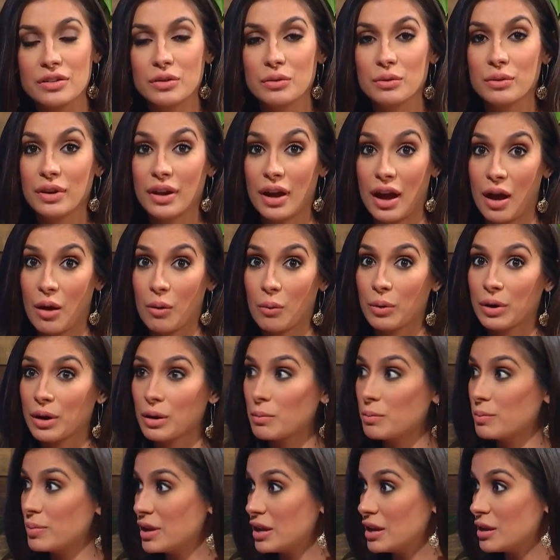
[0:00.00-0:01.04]
do not want to
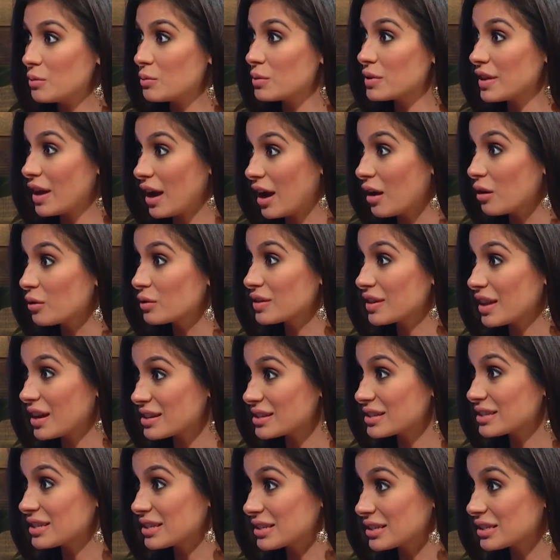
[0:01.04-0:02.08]
be without
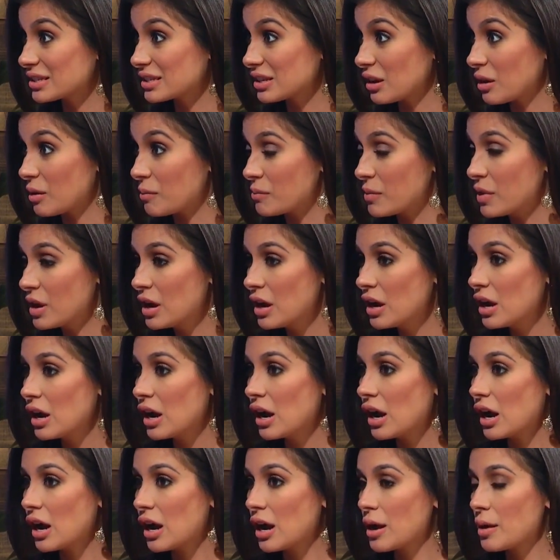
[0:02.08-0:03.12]
that system.
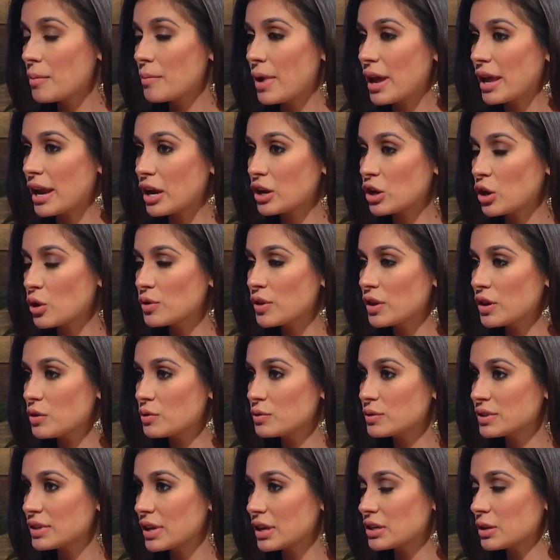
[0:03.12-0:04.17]
Um, and I know that you
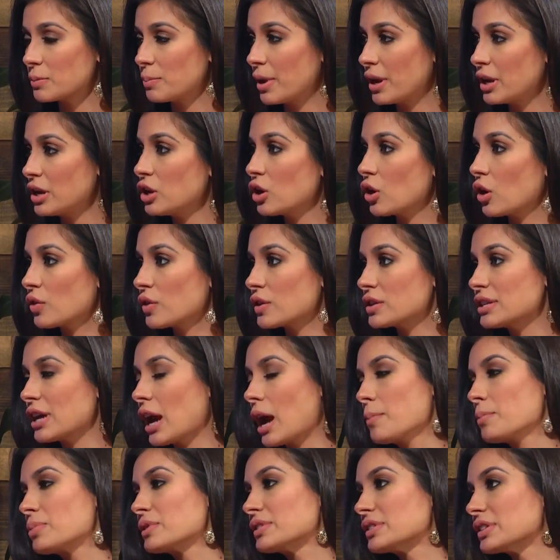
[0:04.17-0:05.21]
said depending on the
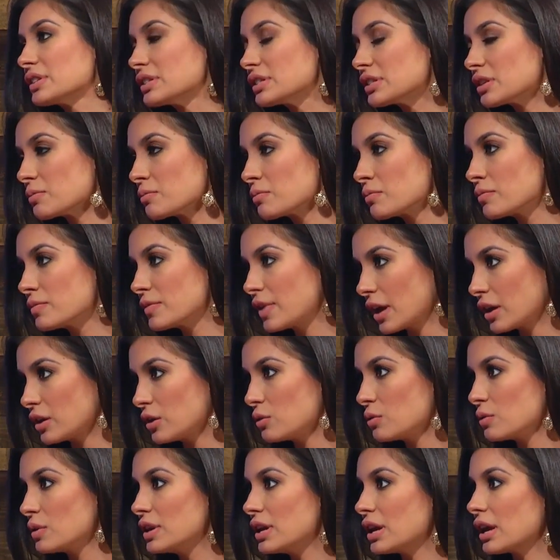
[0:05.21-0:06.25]
type of system that
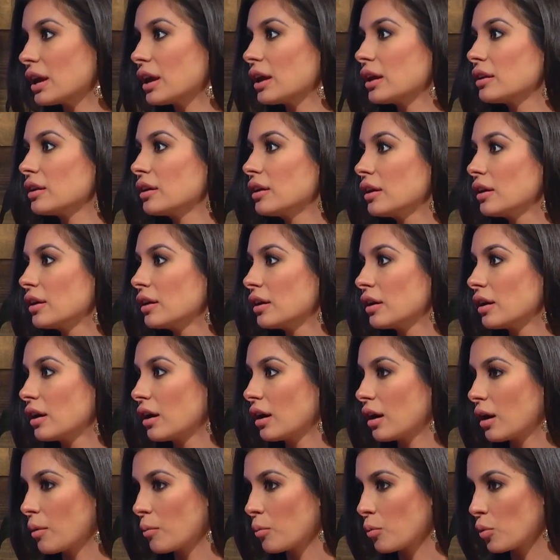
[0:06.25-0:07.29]
you get,
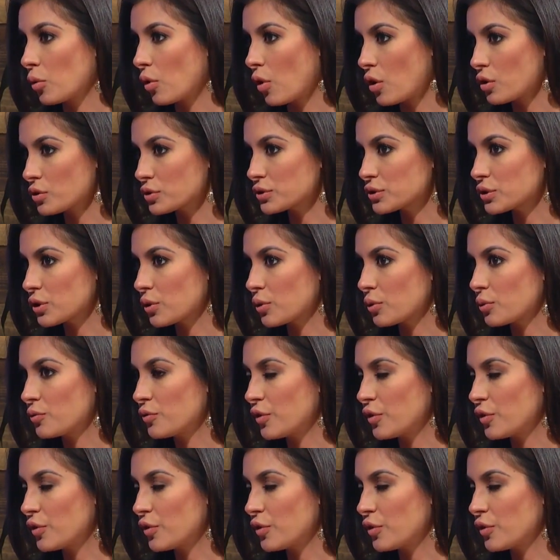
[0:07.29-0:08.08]
um, will also